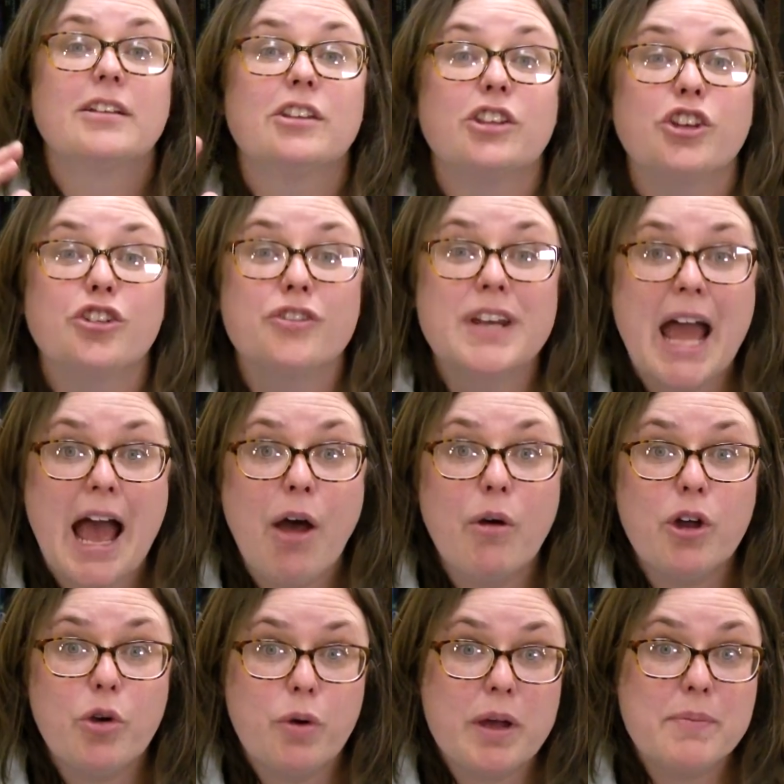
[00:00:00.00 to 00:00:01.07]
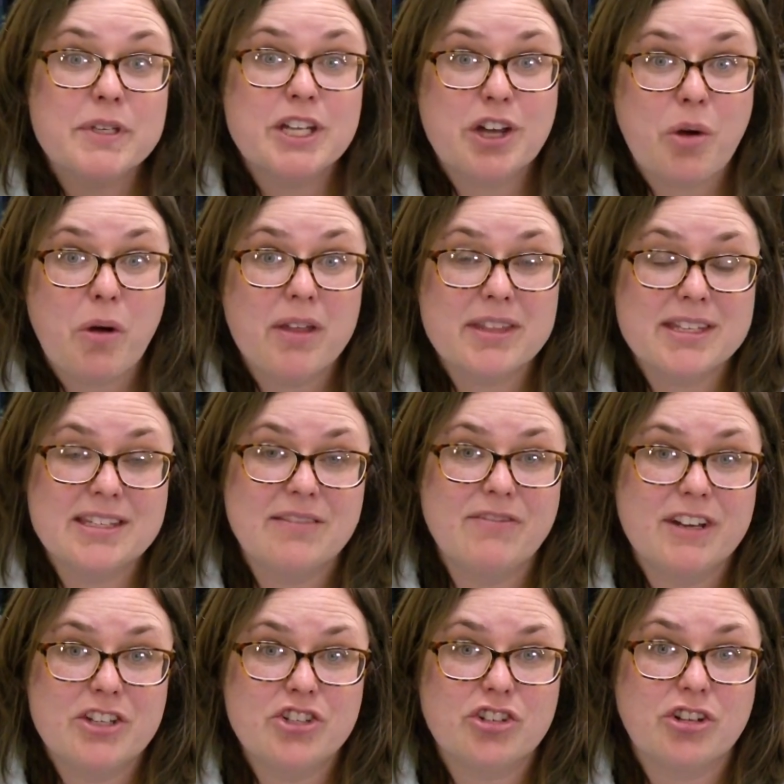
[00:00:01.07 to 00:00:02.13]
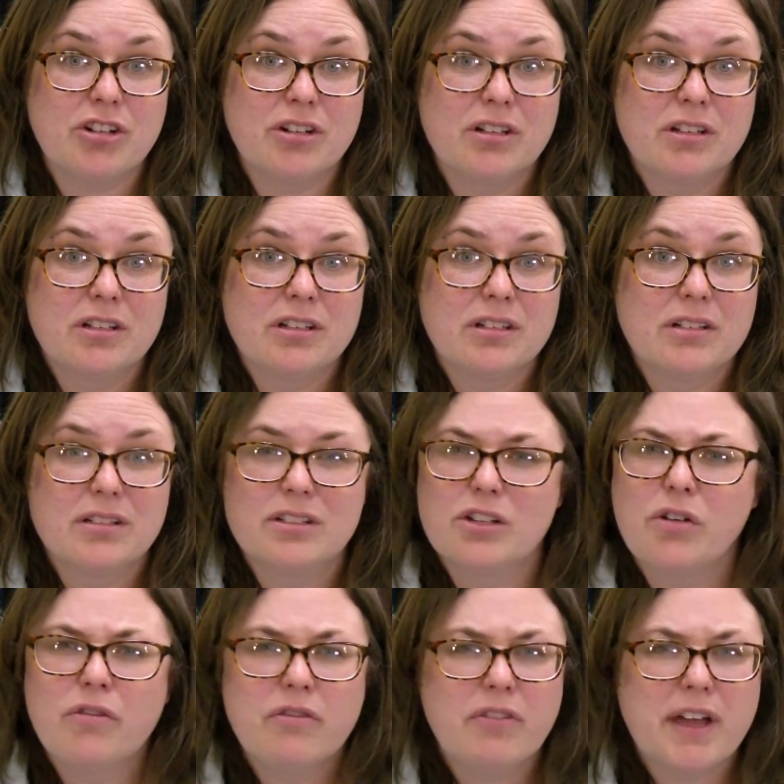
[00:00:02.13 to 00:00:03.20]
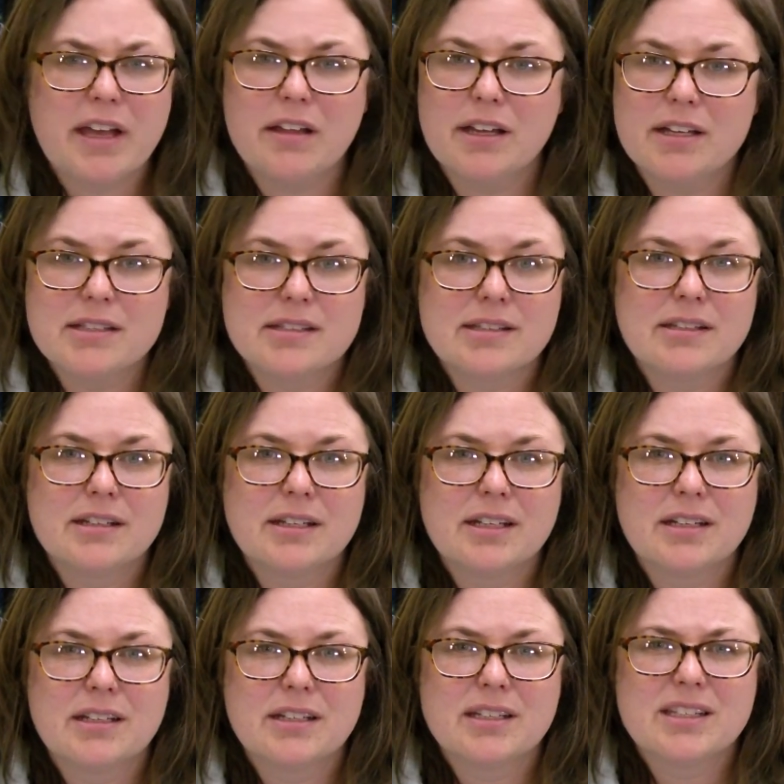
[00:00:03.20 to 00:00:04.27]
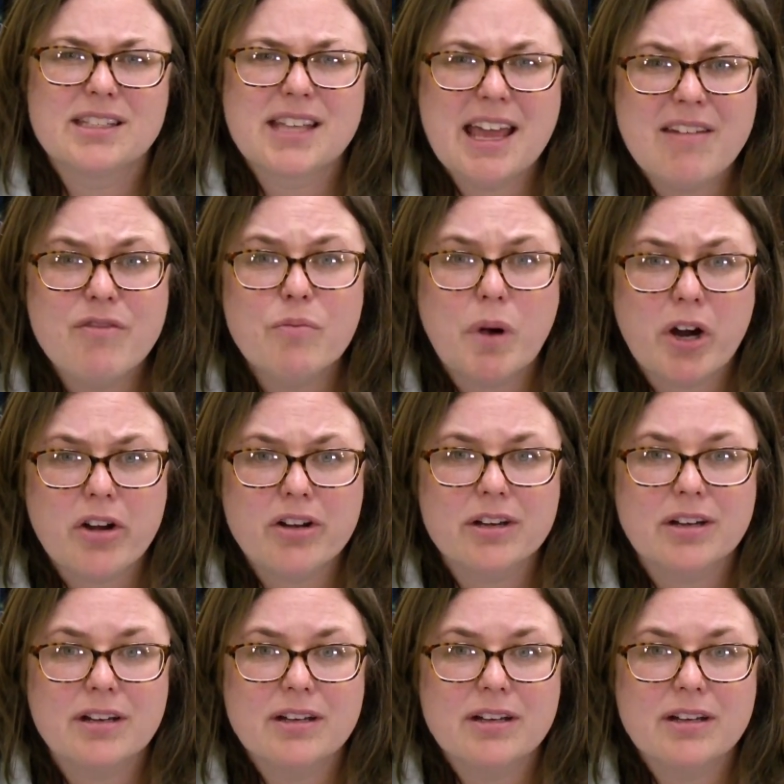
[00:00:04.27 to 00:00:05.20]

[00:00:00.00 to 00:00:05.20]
You're now equipped to go on this adventure. Don't fail us. Save Martin.